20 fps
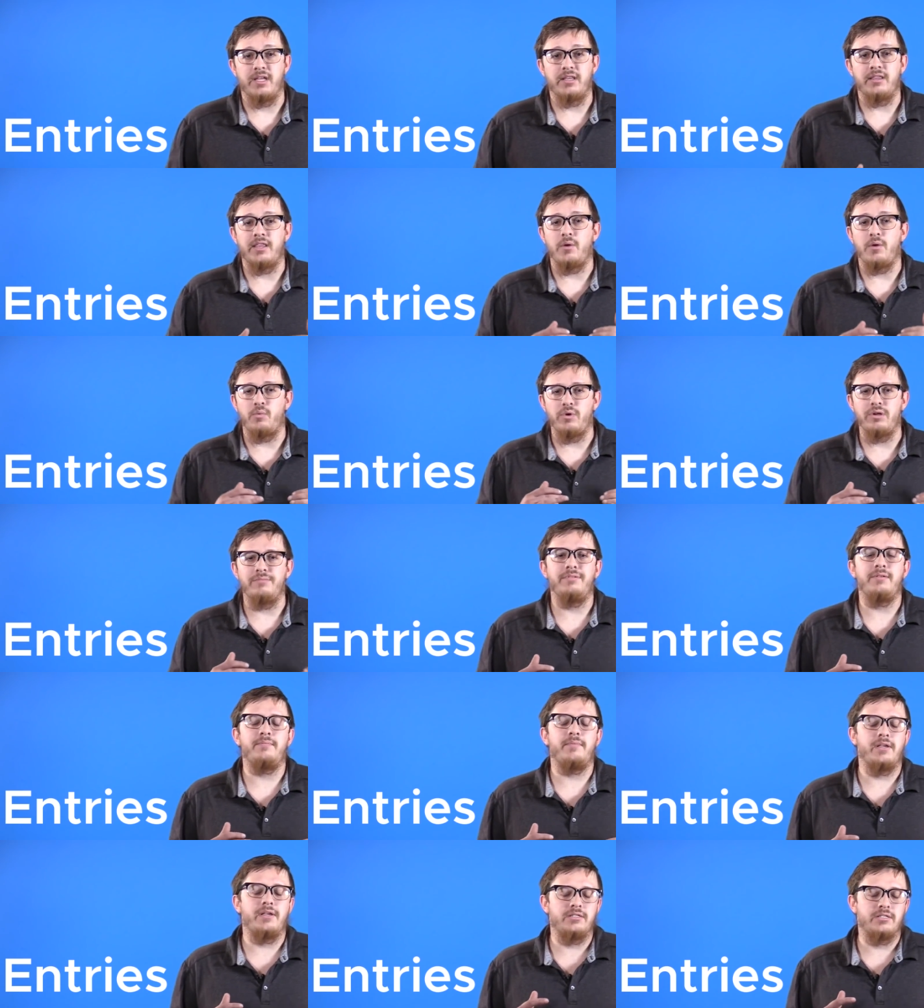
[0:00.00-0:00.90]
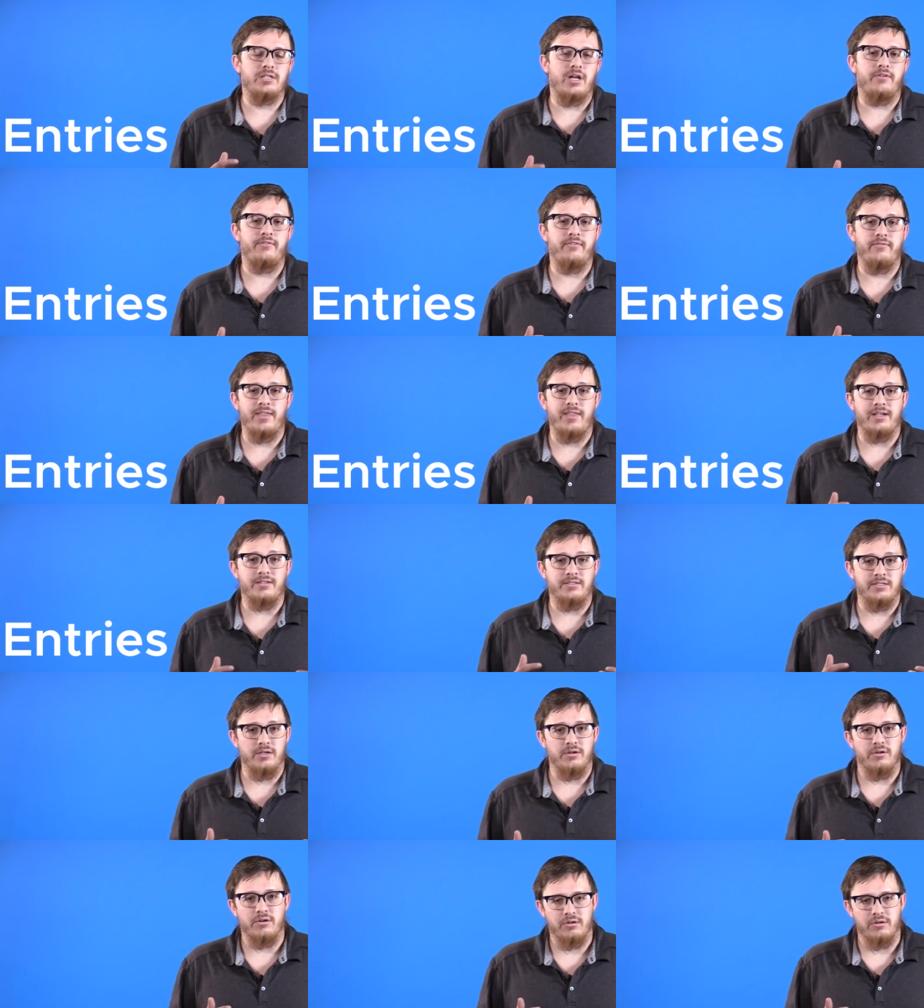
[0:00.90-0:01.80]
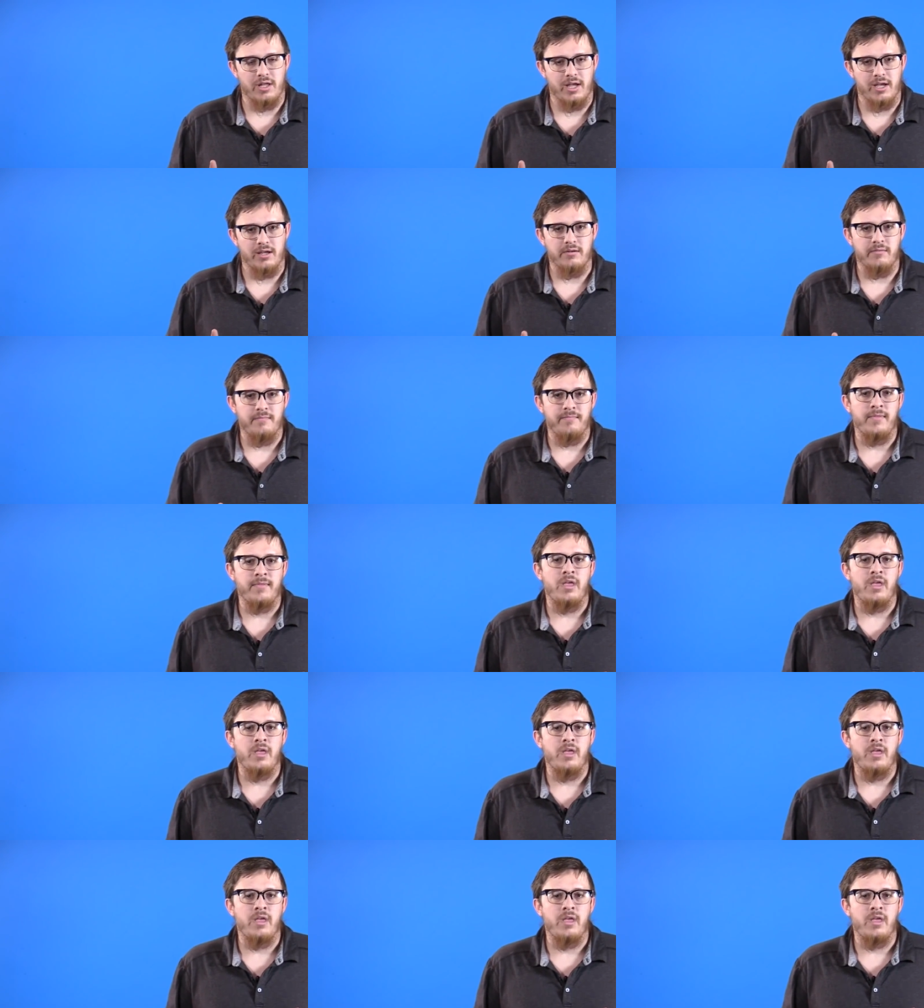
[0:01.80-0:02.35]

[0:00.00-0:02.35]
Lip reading: and they would be based off of that zero line.